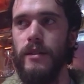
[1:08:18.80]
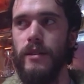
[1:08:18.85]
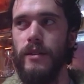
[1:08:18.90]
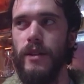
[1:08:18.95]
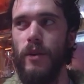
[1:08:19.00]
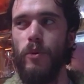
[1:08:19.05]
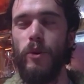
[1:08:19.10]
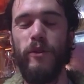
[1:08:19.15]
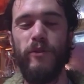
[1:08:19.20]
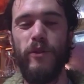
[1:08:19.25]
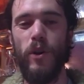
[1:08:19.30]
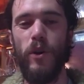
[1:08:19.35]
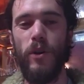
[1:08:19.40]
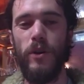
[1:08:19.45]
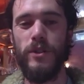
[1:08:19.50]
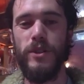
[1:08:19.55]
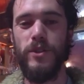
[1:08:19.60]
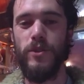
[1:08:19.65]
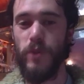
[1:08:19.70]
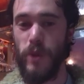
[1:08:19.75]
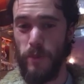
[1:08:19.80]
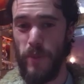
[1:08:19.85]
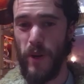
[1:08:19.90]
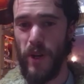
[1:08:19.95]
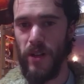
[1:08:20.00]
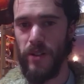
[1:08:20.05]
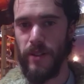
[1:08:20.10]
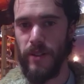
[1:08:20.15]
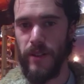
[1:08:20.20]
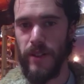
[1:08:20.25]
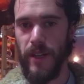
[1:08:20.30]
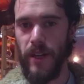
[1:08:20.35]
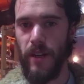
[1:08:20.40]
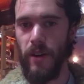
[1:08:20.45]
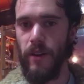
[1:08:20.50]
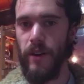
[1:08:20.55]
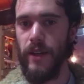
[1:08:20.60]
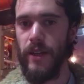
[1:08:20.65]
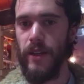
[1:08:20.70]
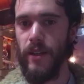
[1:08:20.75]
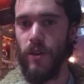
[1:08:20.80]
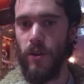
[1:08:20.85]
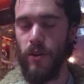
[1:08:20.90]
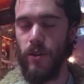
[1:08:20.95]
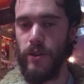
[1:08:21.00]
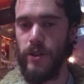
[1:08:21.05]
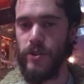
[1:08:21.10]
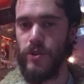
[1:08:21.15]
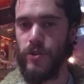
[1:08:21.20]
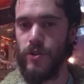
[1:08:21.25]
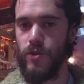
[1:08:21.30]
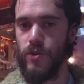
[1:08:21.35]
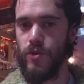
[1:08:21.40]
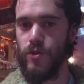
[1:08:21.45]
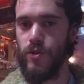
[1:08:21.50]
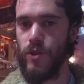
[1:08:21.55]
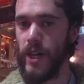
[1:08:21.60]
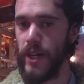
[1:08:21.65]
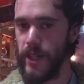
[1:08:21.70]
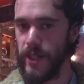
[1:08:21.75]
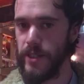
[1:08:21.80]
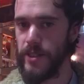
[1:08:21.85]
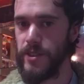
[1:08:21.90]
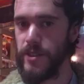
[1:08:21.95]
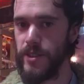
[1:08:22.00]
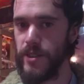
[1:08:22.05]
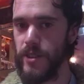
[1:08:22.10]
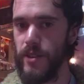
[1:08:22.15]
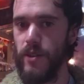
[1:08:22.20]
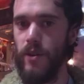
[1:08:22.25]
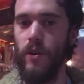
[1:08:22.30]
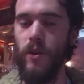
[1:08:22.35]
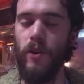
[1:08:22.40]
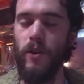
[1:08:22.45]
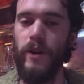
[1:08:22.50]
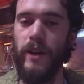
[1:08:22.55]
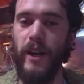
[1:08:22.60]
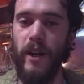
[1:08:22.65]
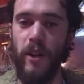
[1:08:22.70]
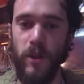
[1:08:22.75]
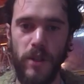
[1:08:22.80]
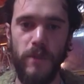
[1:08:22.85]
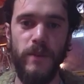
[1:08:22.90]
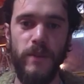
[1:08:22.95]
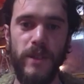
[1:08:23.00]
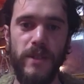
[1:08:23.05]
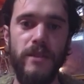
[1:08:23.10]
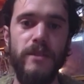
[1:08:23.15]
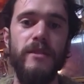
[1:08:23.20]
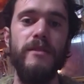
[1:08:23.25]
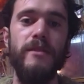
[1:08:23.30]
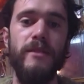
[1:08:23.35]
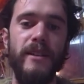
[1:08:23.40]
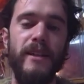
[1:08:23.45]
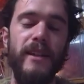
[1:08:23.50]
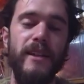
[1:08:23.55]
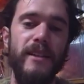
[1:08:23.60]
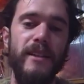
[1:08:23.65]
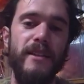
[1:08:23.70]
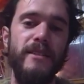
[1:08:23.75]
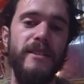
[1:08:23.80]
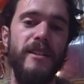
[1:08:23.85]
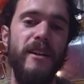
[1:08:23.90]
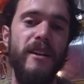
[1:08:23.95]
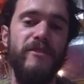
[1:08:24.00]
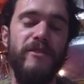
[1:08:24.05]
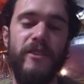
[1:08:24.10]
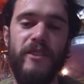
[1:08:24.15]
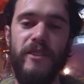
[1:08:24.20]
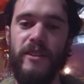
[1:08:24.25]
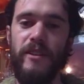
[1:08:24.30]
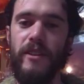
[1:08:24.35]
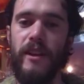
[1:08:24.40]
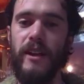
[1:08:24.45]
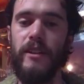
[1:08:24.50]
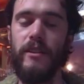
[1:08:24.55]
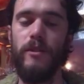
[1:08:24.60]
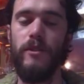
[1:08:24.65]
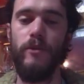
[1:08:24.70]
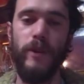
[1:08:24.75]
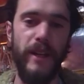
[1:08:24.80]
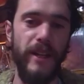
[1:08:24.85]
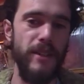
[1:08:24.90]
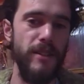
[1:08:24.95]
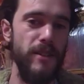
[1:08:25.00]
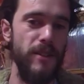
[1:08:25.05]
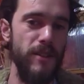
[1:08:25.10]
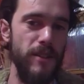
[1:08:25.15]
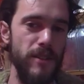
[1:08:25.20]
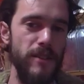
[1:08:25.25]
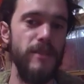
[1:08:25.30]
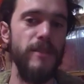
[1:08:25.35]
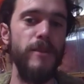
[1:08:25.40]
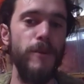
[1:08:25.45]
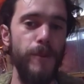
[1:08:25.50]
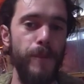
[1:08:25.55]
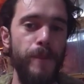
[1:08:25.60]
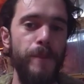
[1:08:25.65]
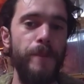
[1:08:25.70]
they would have gone to an apothecary or mm. a hmm druggist or an alchemist to get their stuff in yeah. like the Renaissance.